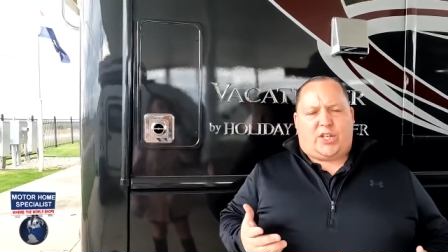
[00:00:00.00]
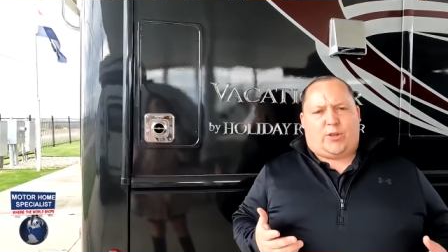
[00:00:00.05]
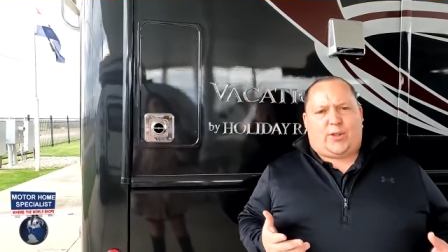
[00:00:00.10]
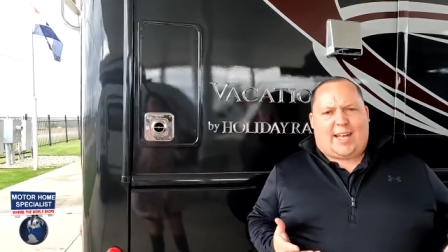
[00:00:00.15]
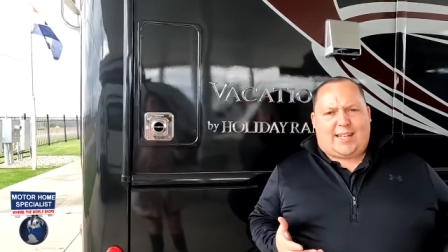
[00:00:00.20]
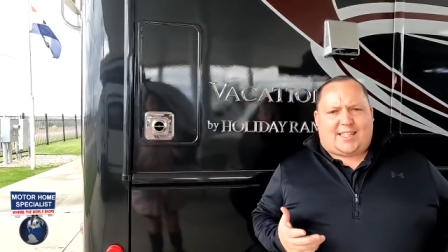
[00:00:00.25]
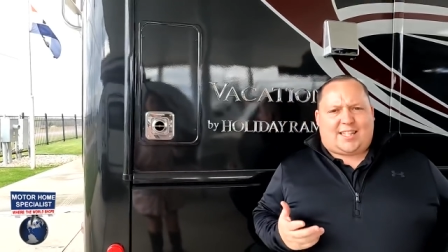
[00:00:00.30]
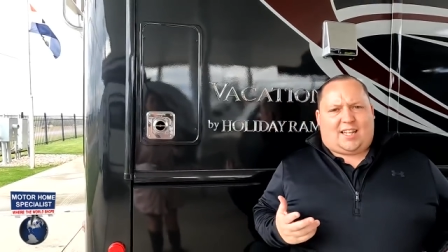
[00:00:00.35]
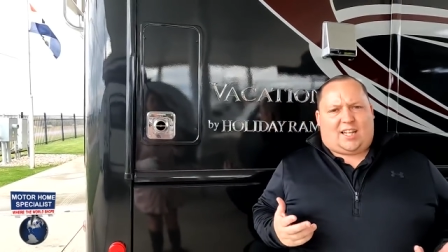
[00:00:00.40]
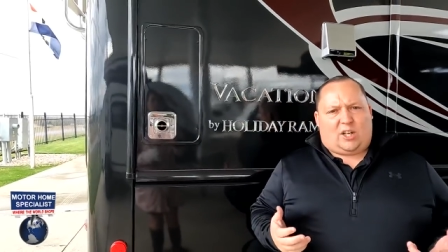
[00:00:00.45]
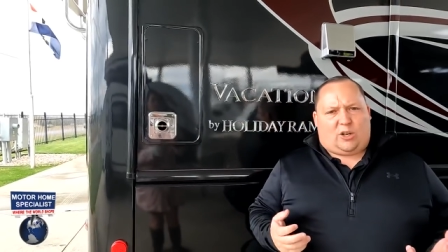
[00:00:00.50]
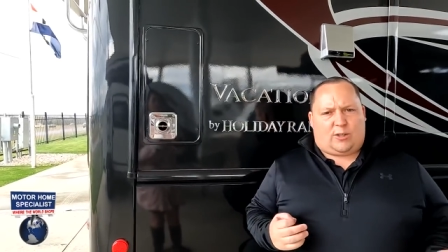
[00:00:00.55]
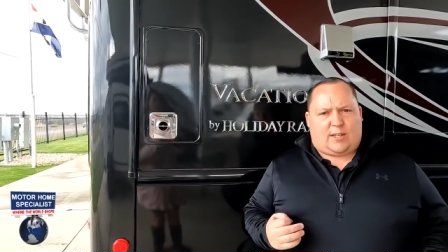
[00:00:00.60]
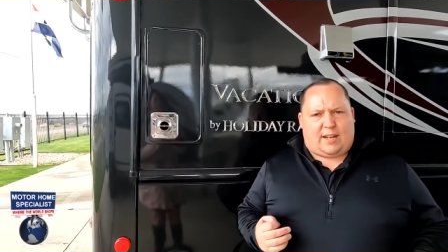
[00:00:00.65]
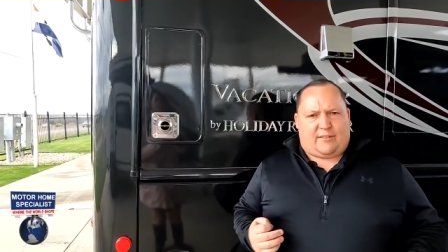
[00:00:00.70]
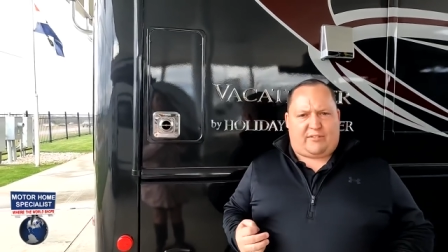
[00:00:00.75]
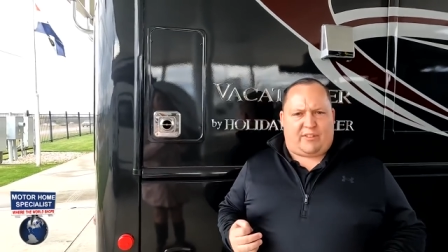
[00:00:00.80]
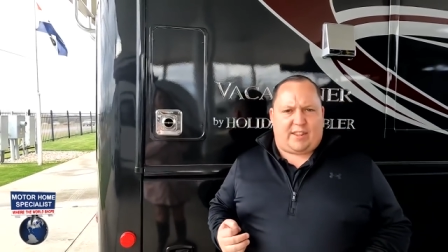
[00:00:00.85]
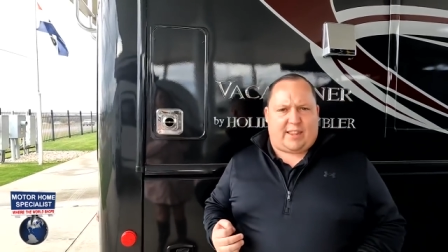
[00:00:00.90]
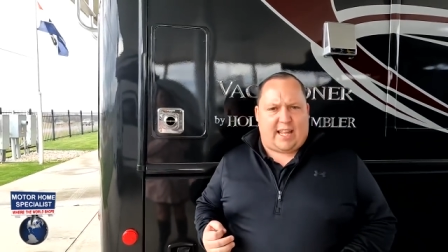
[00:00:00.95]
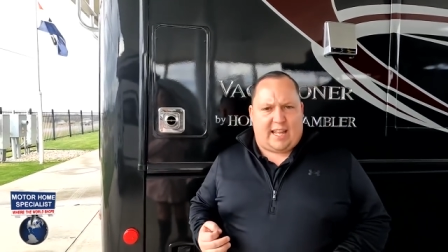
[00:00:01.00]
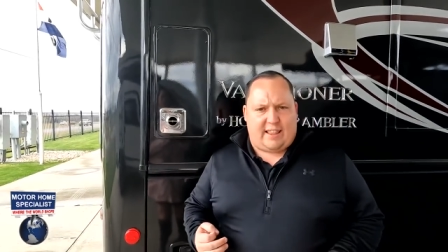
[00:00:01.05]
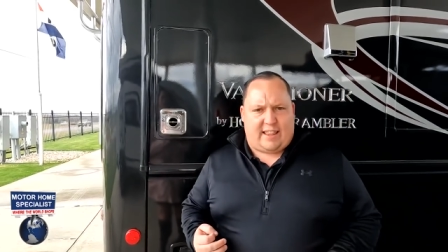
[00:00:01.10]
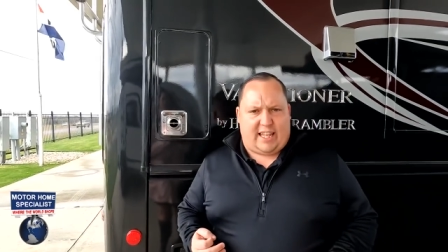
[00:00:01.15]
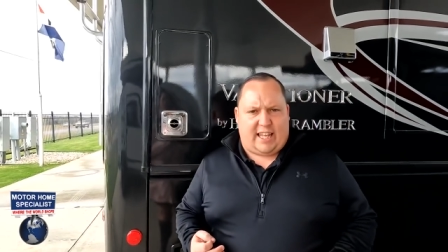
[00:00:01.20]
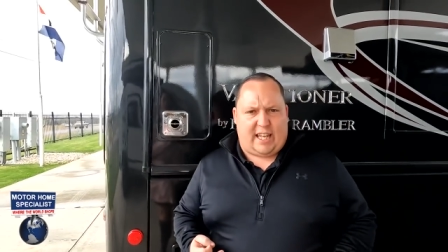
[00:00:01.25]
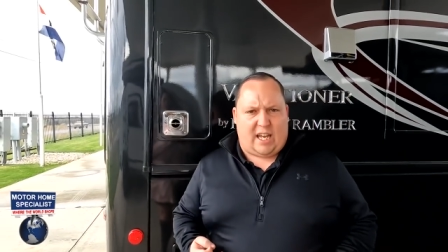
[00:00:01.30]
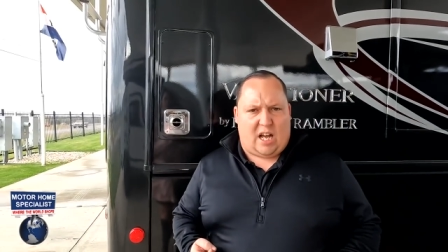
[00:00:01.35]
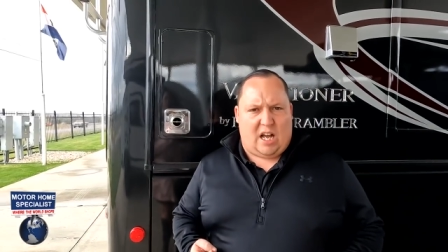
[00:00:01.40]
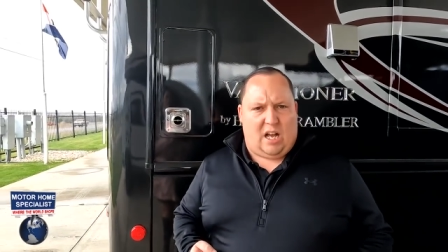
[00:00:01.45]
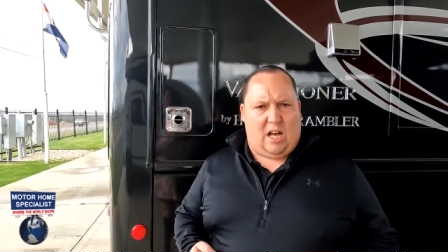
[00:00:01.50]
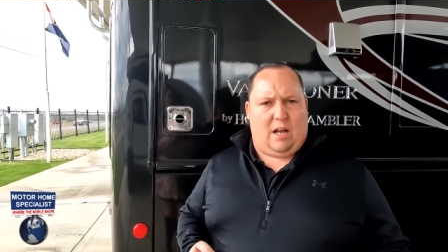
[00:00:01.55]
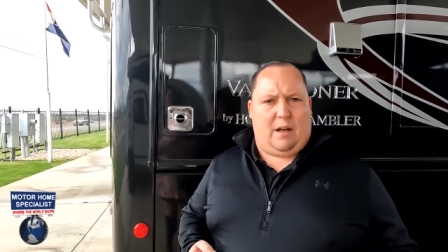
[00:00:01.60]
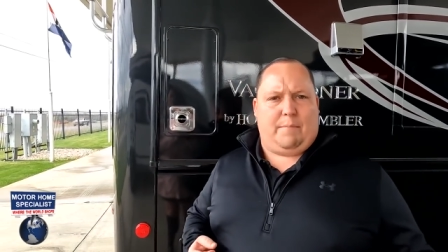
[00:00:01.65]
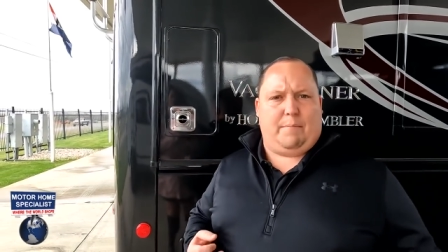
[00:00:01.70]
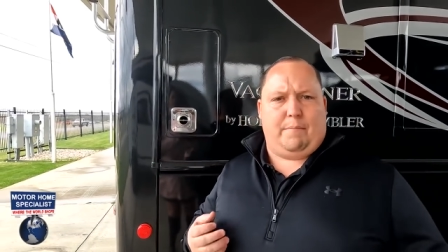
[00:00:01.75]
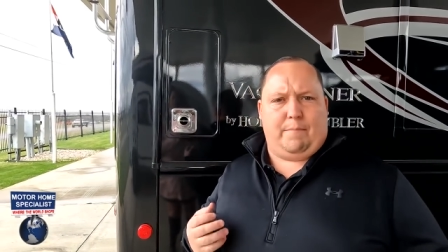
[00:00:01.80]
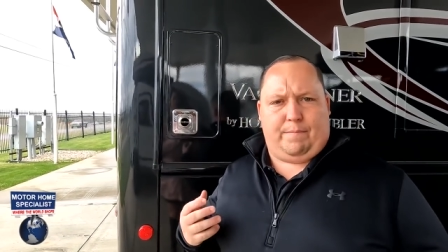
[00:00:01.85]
do that's a little different than the uh,